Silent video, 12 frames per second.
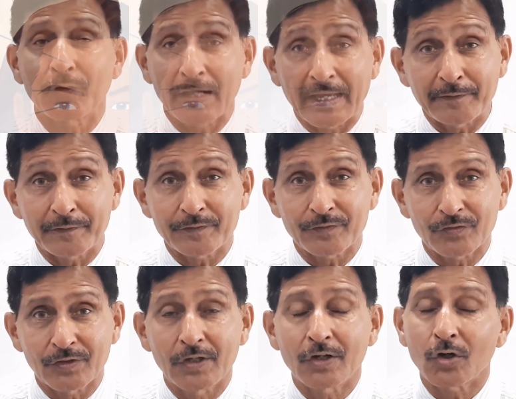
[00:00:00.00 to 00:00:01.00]
for life,
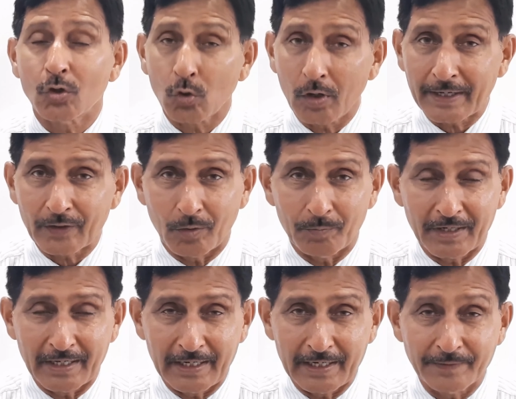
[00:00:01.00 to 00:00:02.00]
grow like normal
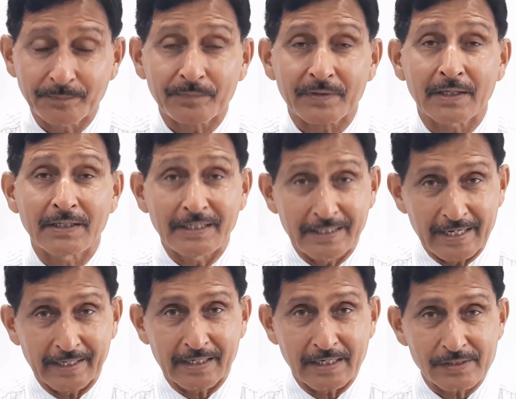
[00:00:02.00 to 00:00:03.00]
hair, need
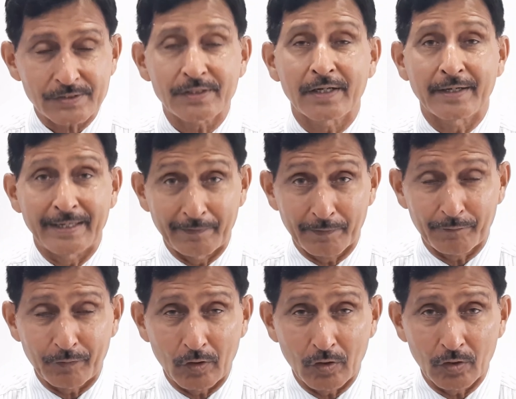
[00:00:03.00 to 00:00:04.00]
haircuts, never
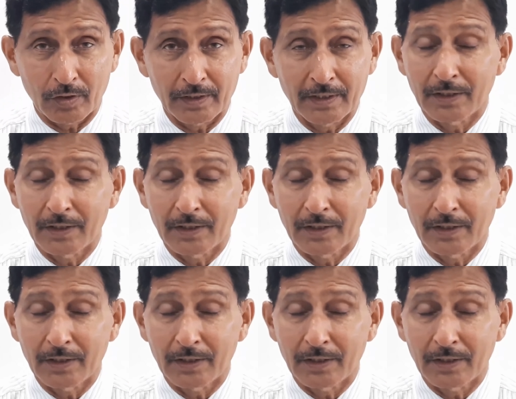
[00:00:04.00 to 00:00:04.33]
fall,